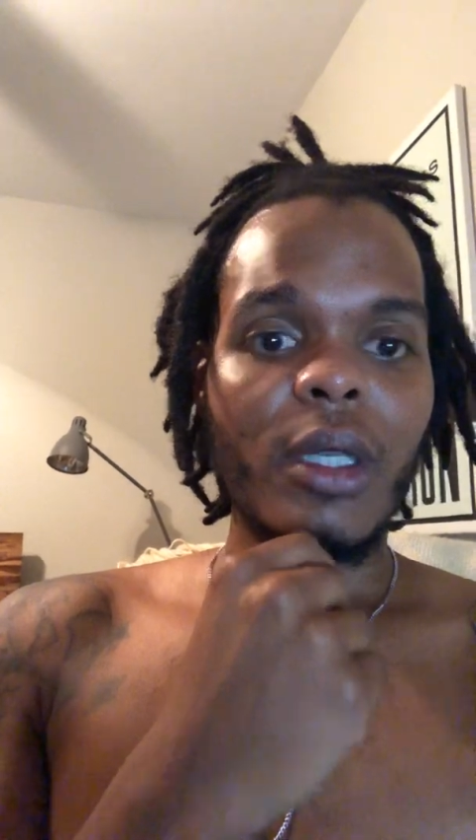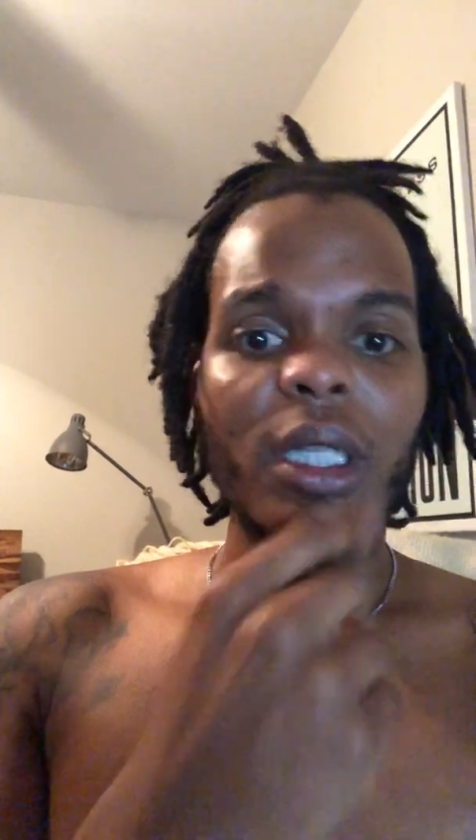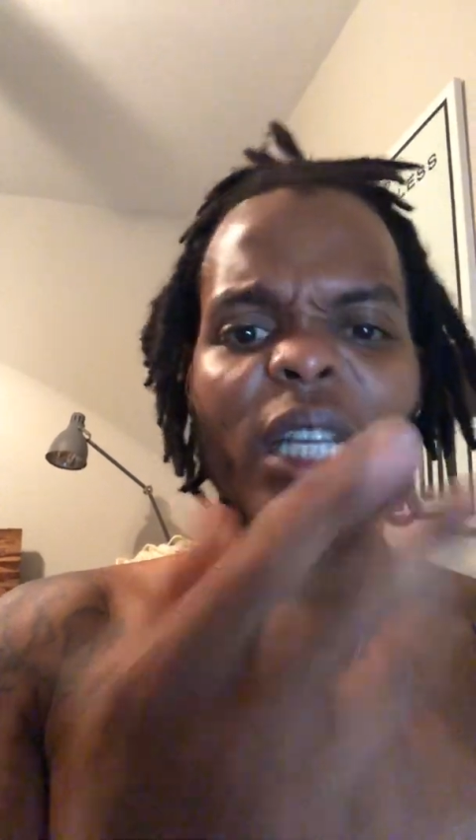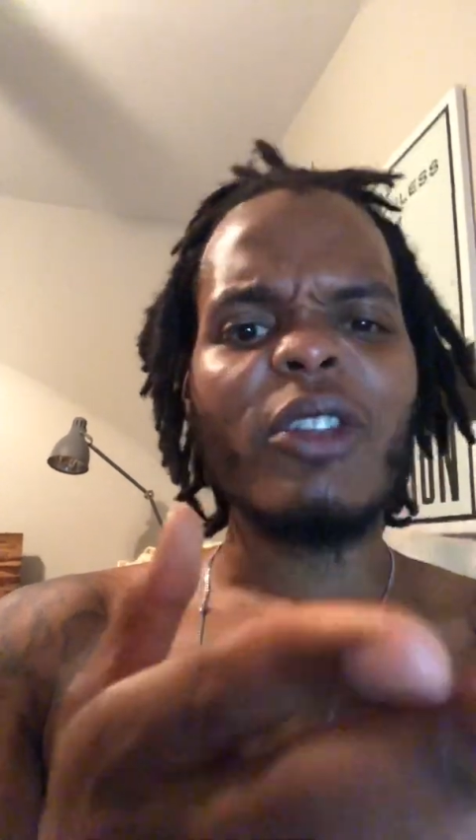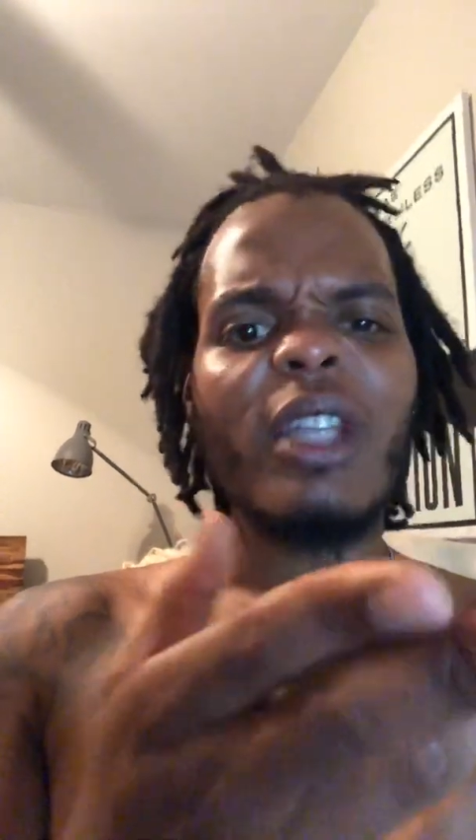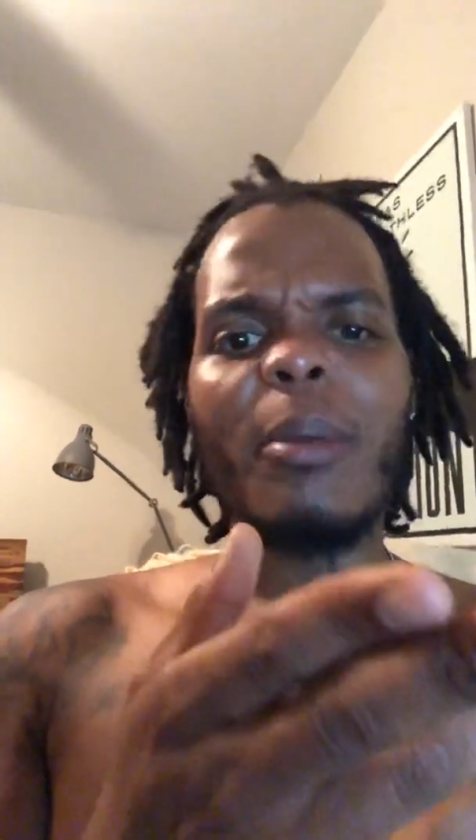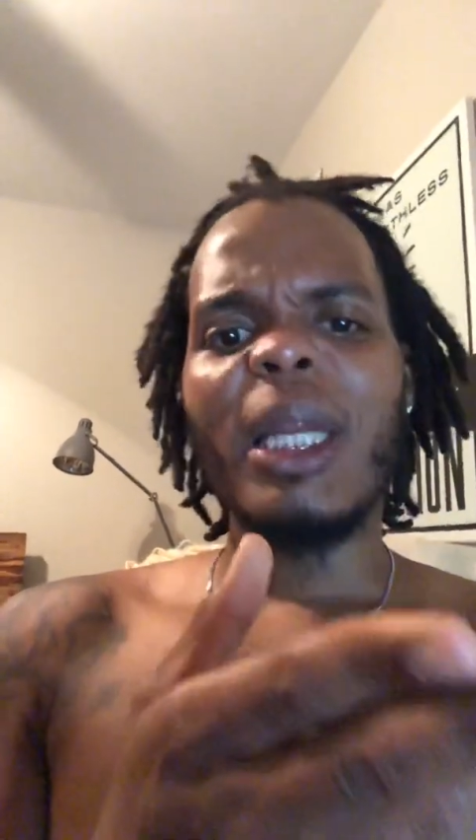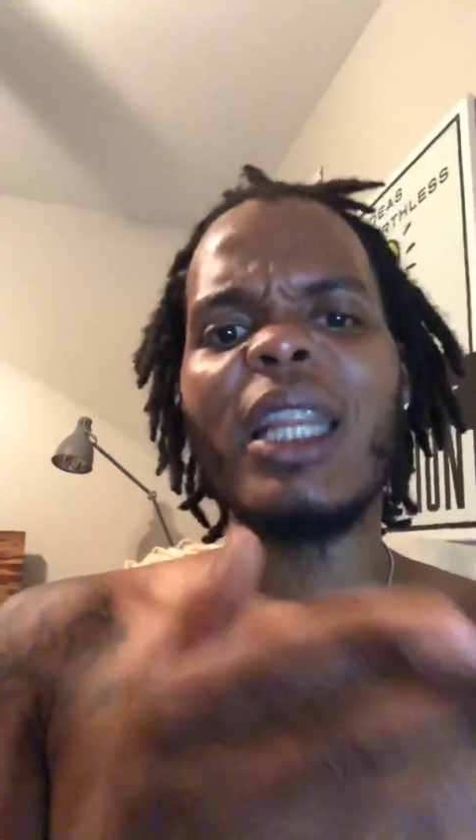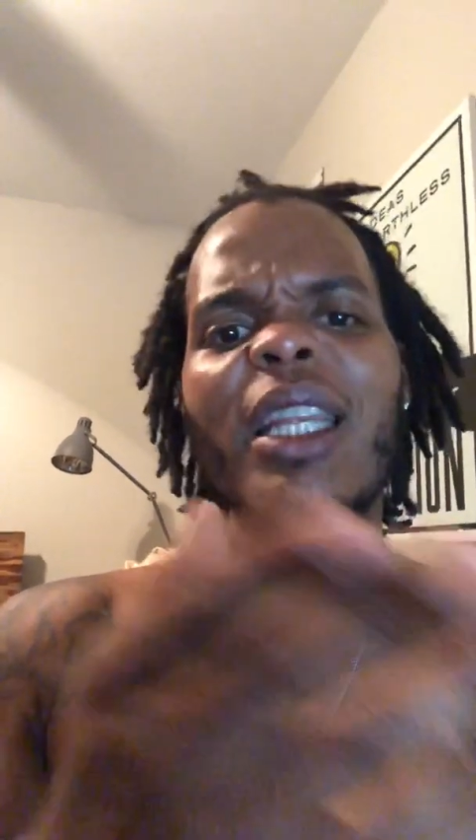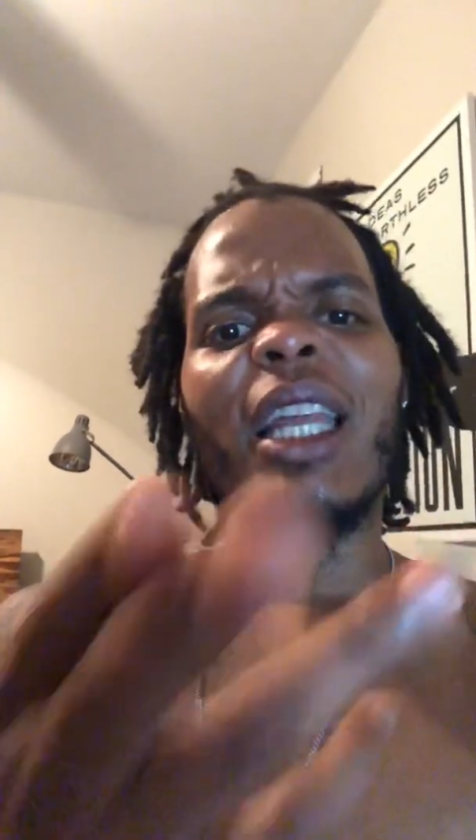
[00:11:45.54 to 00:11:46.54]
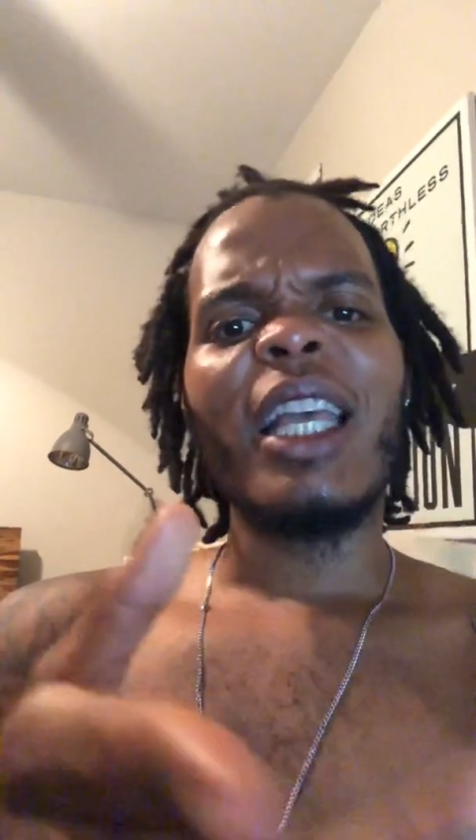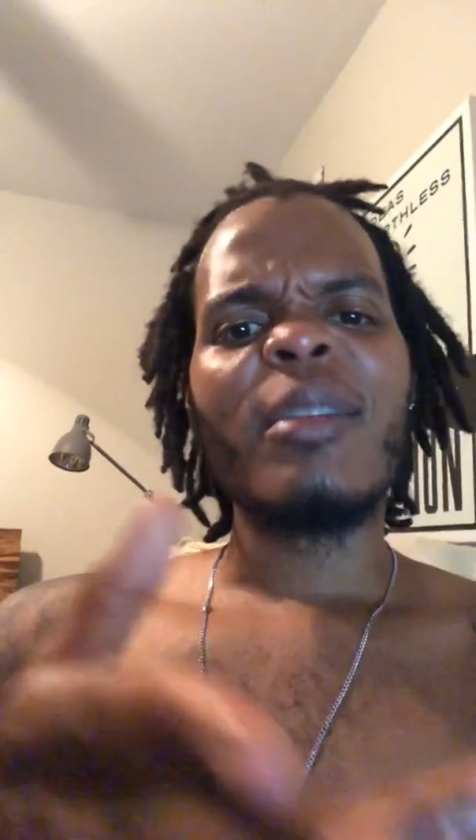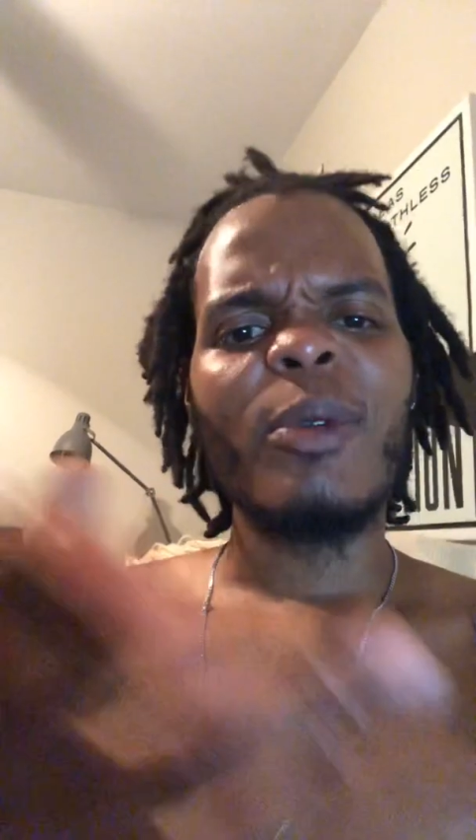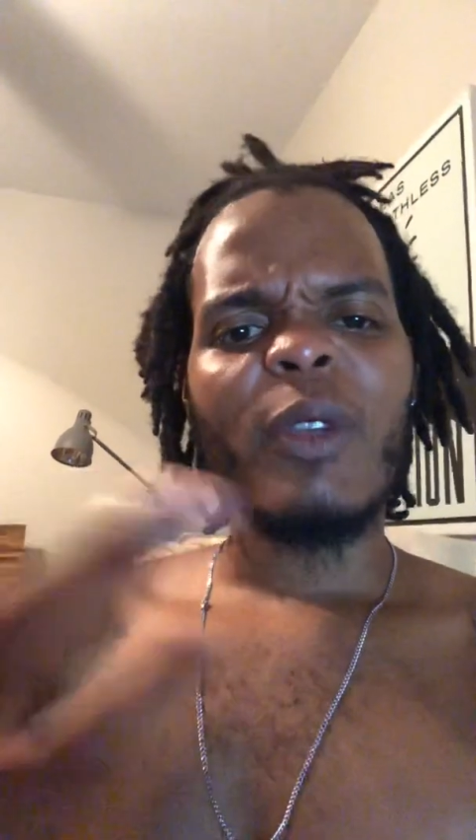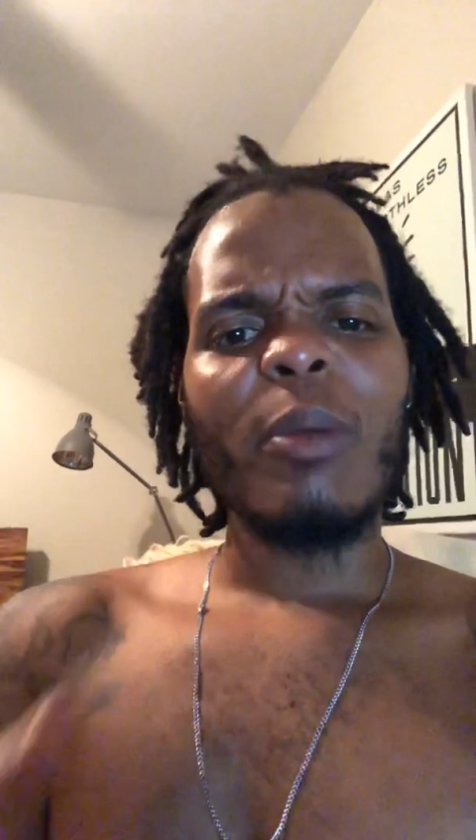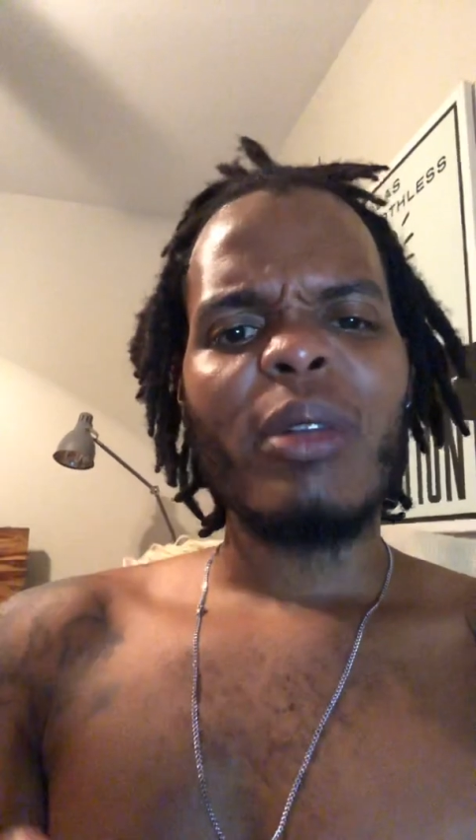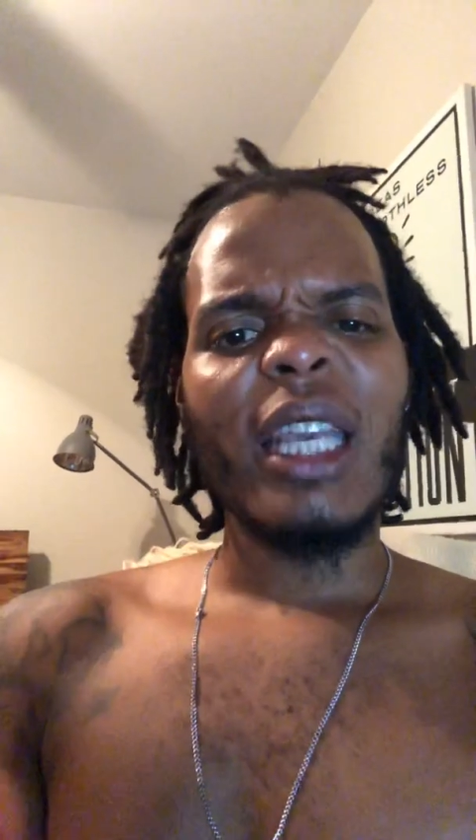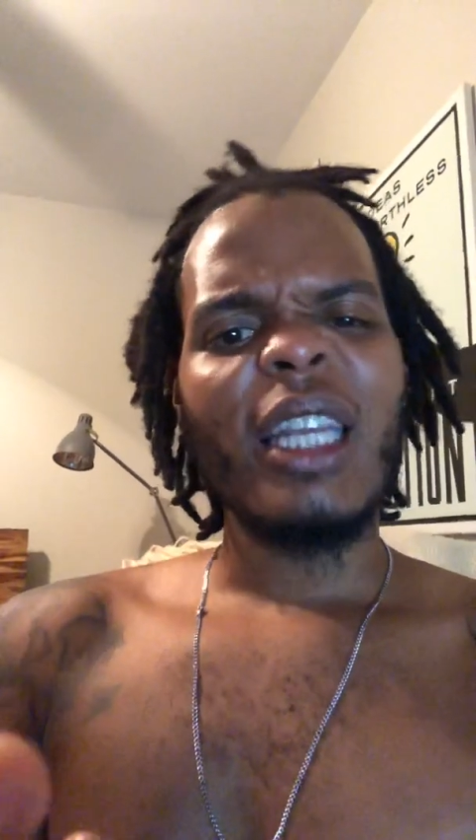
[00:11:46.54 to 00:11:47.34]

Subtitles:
Then on top of that, the last movie he played